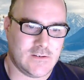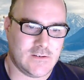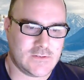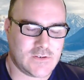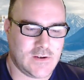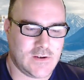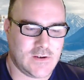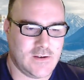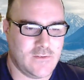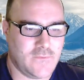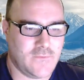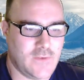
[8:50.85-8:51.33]

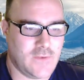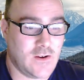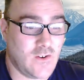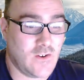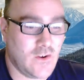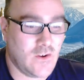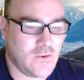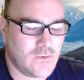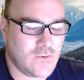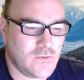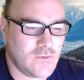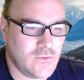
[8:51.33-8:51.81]
trying to figure
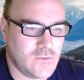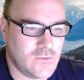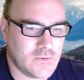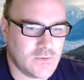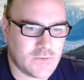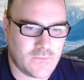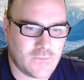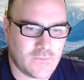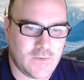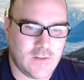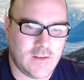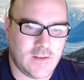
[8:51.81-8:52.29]
out who
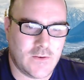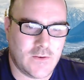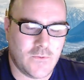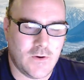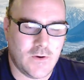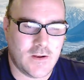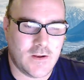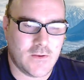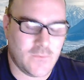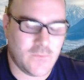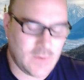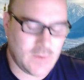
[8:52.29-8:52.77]
was feeling
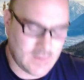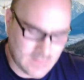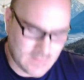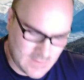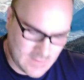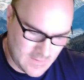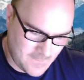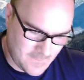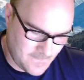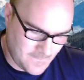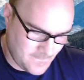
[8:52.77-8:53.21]
what at what time.